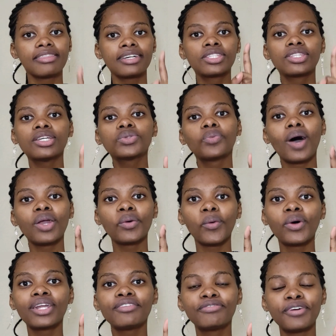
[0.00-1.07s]
There's this one
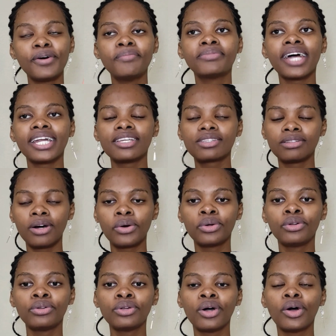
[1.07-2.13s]
audit firm that is
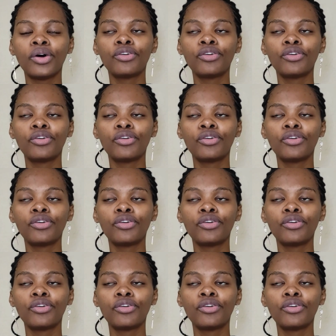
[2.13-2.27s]
known